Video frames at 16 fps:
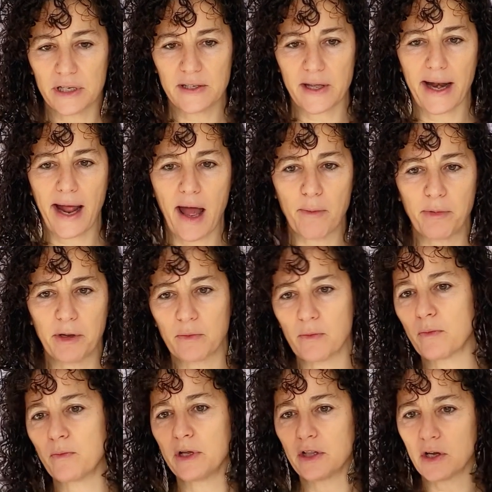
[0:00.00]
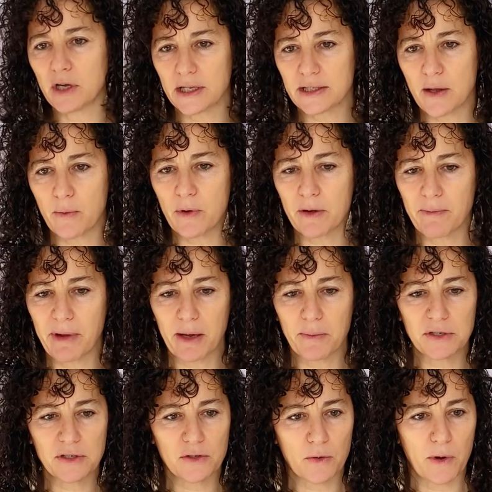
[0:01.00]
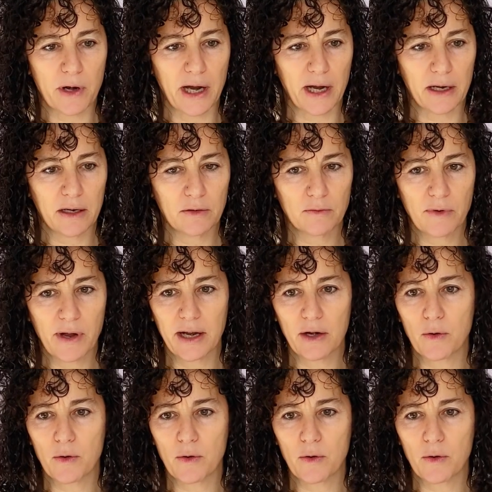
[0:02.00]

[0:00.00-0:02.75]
that happen when we look at someone and make up a story, right?